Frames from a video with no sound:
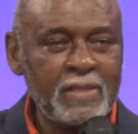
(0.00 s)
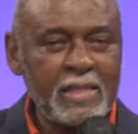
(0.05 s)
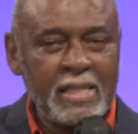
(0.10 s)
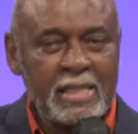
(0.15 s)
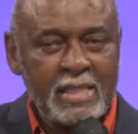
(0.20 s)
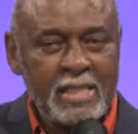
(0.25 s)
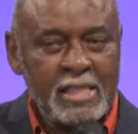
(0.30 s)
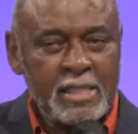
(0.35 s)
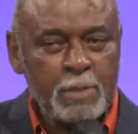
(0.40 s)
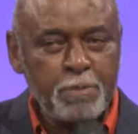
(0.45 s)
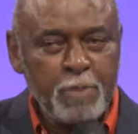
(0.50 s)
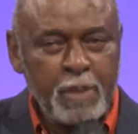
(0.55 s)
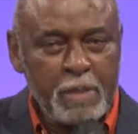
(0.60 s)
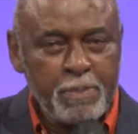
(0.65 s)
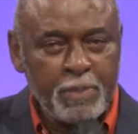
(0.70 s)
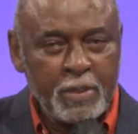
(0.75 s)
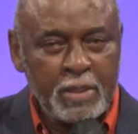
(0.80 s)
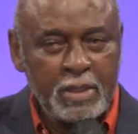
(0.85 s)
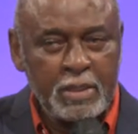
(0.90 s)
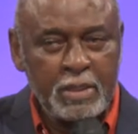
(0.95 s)
that these
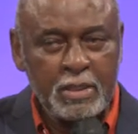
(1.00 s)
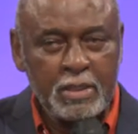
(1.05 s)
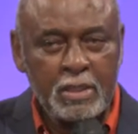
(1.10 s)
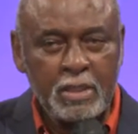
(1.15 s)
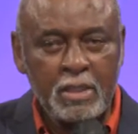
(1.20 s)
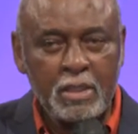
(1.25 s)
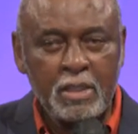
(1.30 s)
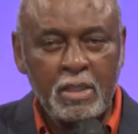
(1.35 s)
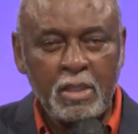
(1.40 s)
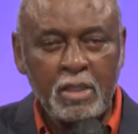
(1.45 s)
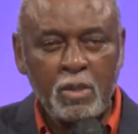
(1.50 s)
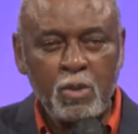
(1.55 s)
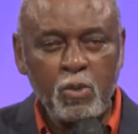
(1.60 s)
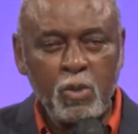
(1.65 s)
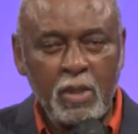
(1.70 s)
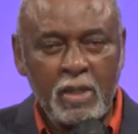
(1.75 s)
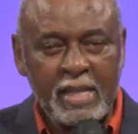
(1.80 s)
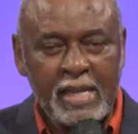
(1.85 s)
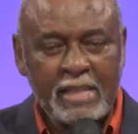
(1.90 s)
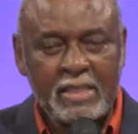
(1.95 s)
people who
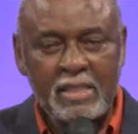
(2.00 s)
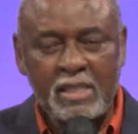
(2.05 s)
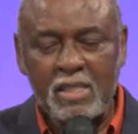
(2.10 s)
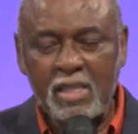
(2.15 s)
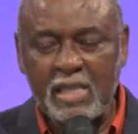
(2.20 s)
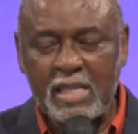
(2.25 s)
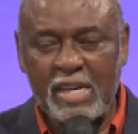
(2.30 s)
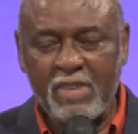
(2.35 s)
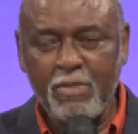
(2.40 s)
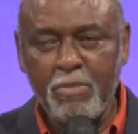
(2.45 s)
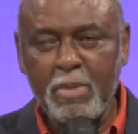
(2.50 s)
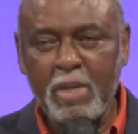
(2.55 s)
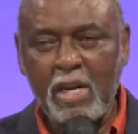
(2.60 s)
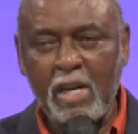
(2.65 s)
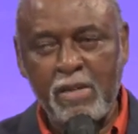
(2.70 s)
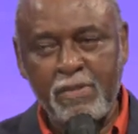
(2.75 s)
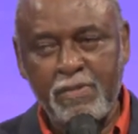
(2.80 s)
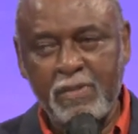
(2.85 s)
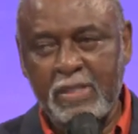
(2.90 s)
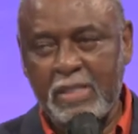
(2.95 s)
are elected to government
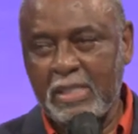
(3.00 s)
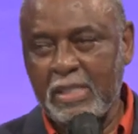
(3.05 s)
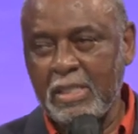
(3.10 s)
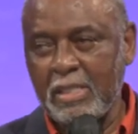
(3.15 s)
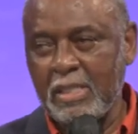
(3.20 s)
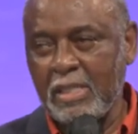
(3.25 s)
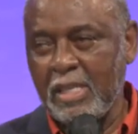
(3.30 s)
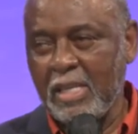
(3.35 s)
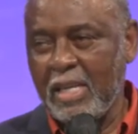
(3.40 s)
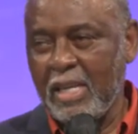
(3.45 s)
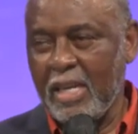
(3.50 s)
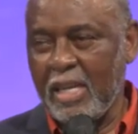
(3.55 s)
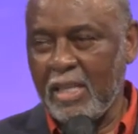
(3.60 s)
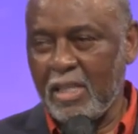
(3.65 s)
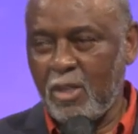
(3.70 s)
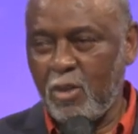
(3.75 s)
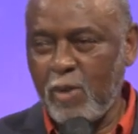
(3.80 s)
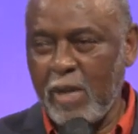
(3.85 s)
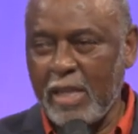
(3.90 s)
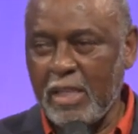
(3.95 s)
offices and
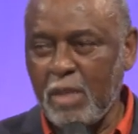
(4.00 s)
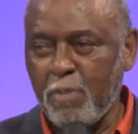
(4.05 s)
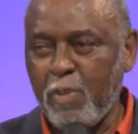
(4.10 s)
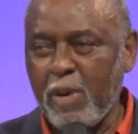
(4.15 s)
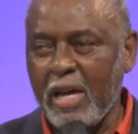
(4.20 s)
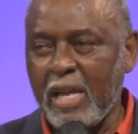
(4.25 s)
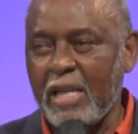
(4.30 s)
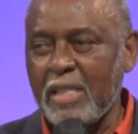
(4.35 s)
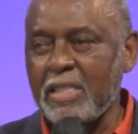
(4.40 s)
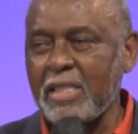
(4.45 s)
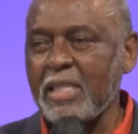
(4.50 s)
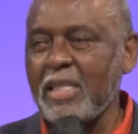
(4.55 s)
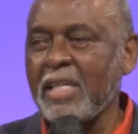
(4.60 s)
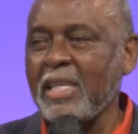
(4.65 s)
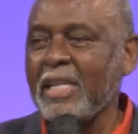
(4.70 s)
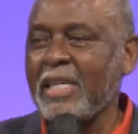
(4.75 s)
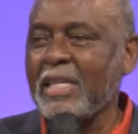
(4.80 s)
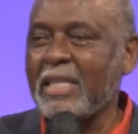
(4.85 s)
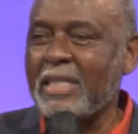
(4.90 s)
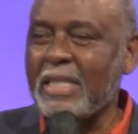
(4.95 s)
create the policy
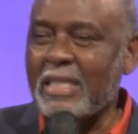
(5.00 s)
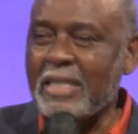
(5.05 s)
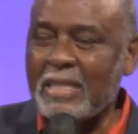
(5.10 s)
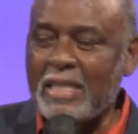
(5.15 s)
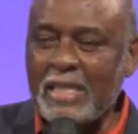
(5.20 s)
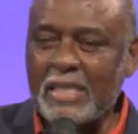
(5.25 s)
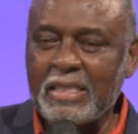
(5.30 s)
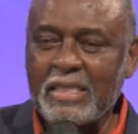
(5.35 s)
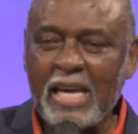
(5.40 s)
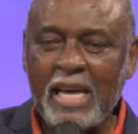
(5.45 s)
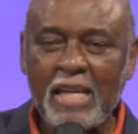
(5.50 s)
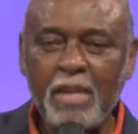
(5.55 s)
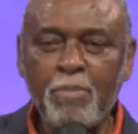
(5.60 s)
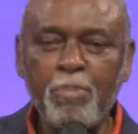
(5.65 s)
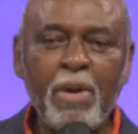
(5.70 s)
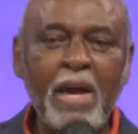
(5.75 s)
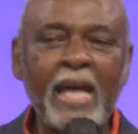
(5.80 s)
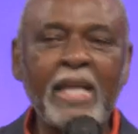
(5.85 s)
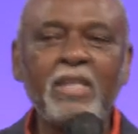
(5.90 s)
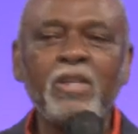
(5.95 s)
that does not
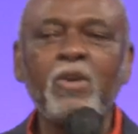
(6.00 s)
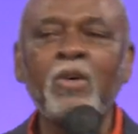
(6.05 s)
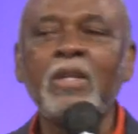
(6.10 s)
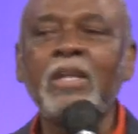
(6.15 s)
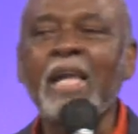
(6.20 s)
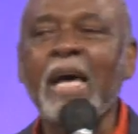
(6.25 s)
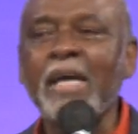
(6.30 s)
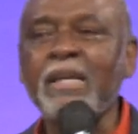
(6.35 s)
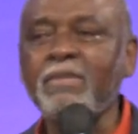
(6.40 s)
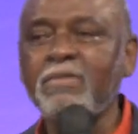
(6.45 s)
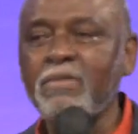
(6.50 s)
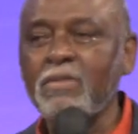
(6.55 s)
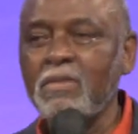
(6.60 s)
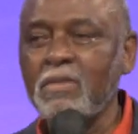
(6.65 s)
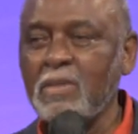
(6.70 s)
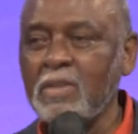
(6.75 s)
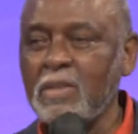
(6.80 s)
impact your life.